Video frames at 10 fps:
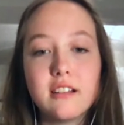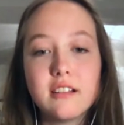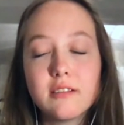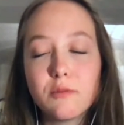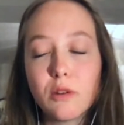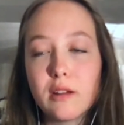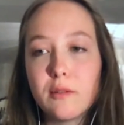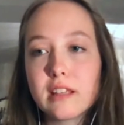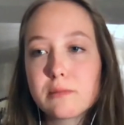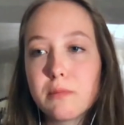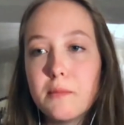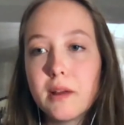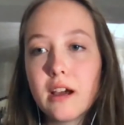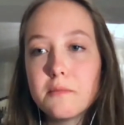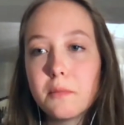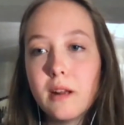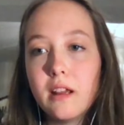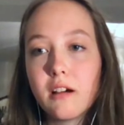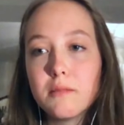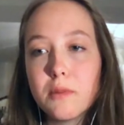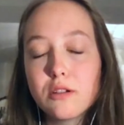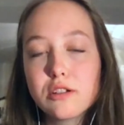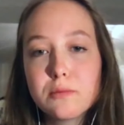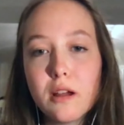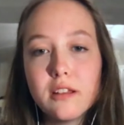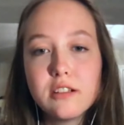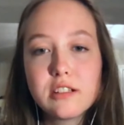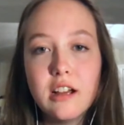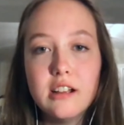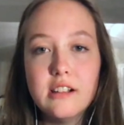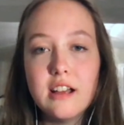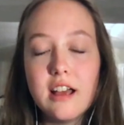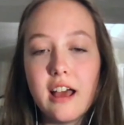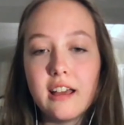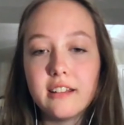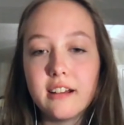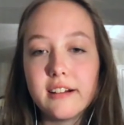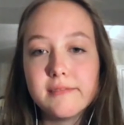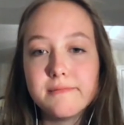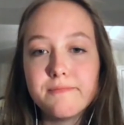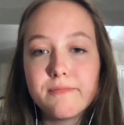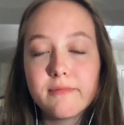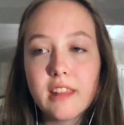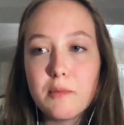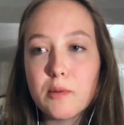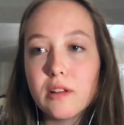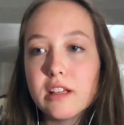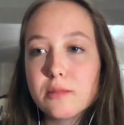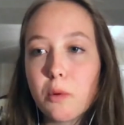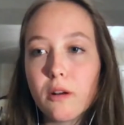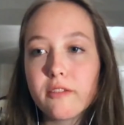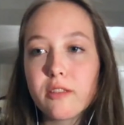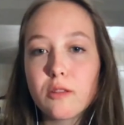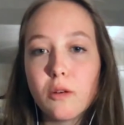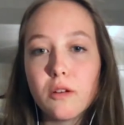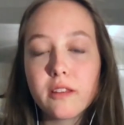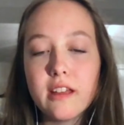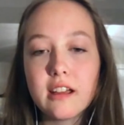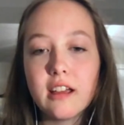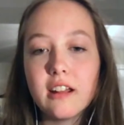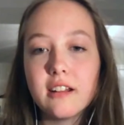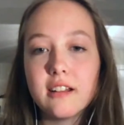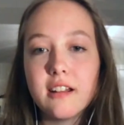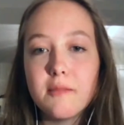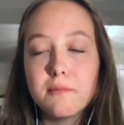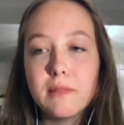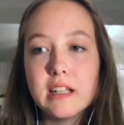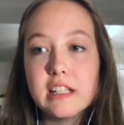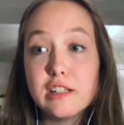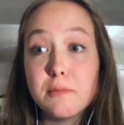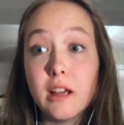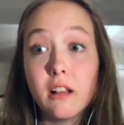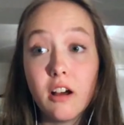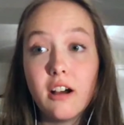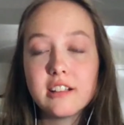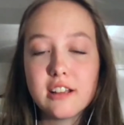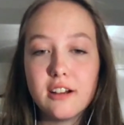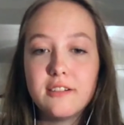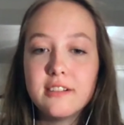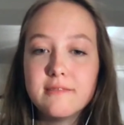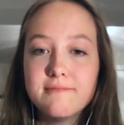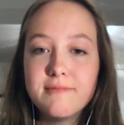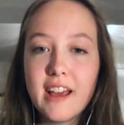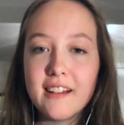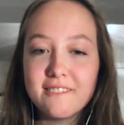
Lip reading: working with this plumbing company called Boschert Brothers, and they've been really supportive through the whole thing and have been teaching me a lot. So, yeah.